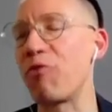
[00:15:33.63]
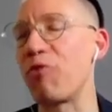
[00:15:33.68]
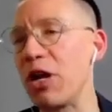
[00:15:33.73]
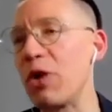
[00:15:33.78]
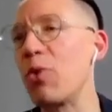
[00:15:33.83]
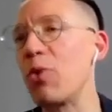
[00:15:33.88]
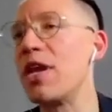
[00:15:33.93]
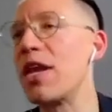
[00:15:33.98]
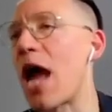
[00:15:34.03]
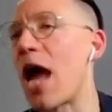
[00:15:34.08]

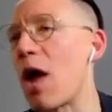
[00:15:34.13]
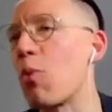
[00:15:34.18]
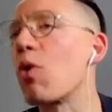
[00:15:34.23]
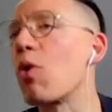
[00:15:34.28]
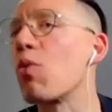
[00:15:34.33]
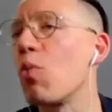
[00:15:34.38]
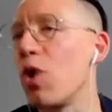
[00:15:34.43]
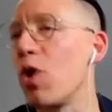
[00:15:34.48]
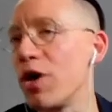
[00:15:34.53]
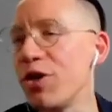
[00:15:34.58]
frequent
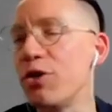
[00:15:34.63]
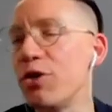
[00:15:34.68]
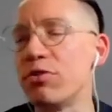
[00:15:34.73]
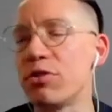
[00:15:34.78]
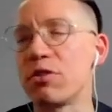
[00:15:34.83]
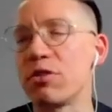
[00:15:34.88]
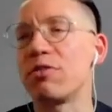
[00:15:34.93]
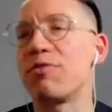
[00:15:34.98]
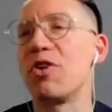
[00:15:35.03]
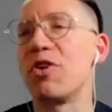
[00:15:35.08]
911
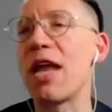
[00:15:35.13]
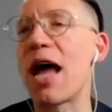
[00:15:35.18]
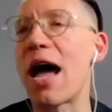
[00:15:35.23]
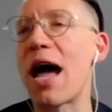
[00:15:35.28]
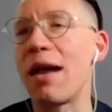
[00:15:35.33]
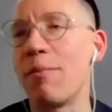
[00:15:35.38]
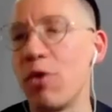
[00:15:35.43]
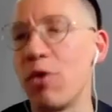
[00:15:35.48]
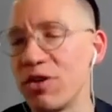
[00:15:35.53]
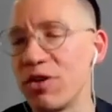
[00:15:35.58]
users for
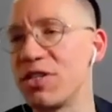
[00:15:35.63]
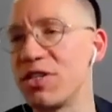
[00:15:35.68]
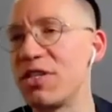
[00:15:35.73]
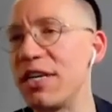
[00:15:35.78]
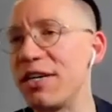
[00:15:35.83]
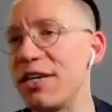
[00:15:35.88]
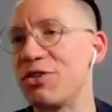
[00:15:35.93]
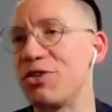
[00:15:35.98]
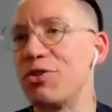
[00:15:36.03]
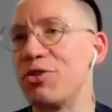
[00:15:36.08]
non
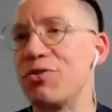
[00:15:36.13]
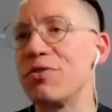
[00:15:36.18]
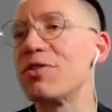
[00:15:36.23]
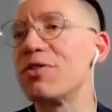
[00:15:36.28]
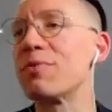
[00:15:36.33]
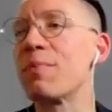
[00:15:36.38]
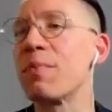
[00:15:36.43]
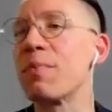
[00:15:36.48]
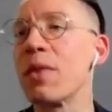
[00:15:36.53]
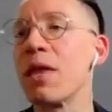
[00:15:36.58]
emergency
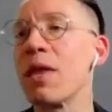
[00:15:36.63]
issues.